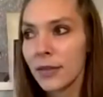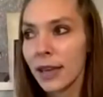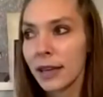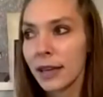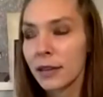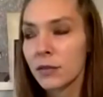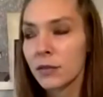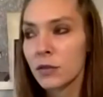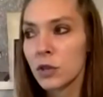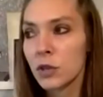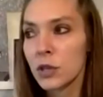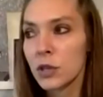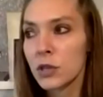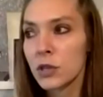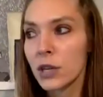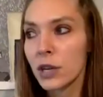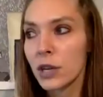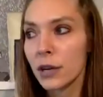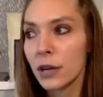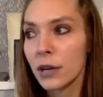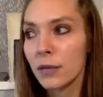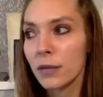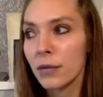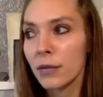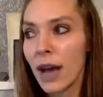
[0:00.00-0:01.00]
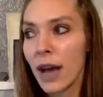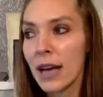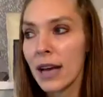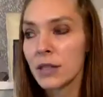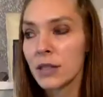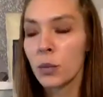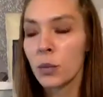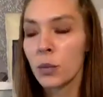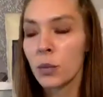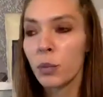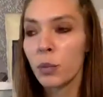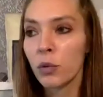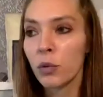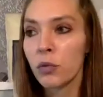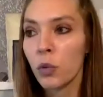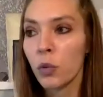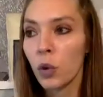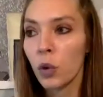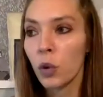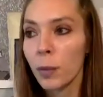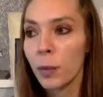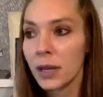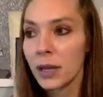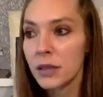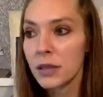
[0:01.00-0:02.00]
just as a
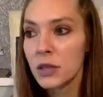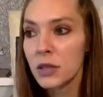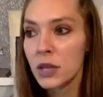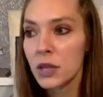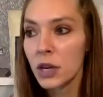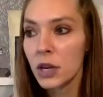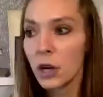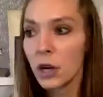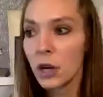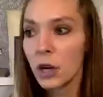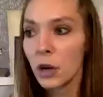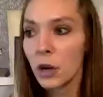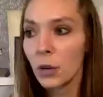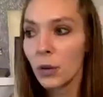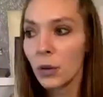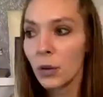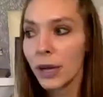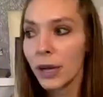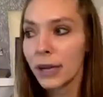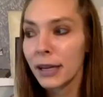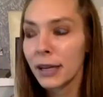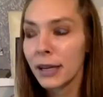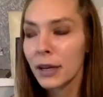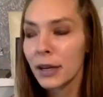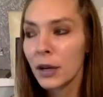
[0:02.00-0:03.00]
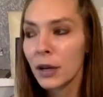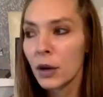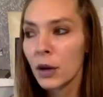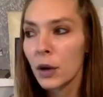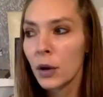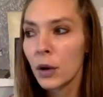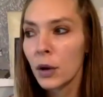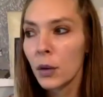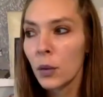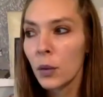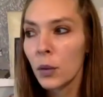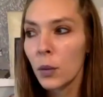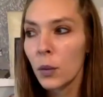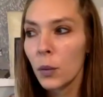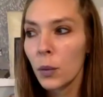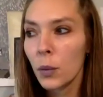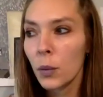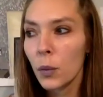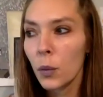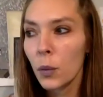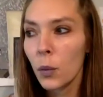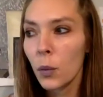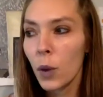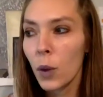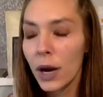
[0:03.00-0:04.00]
performance, like
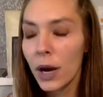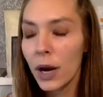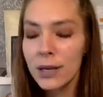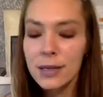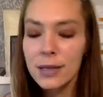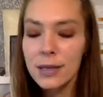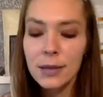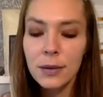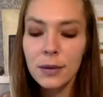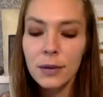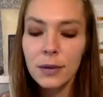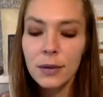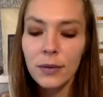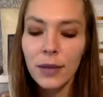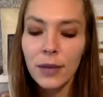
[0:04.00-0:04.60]
what is it like,